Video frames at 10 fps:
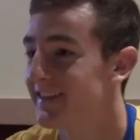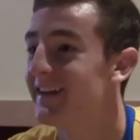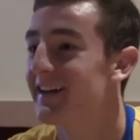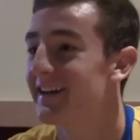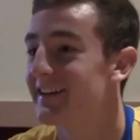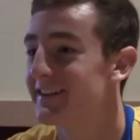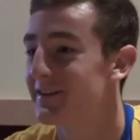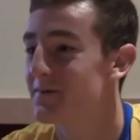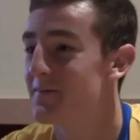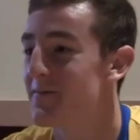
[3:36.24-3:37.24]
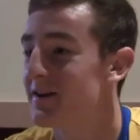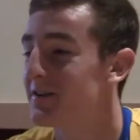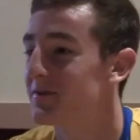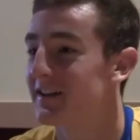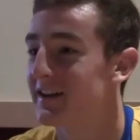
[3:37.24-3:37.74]
Yeah, good memory. I
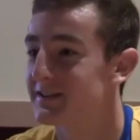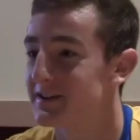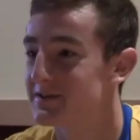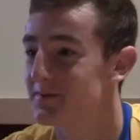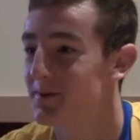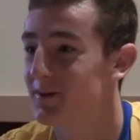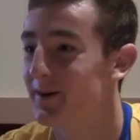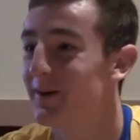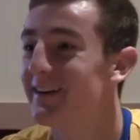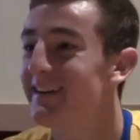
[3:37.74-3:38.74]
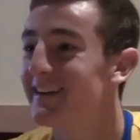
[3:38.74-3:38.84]
don't think I touched the ball though.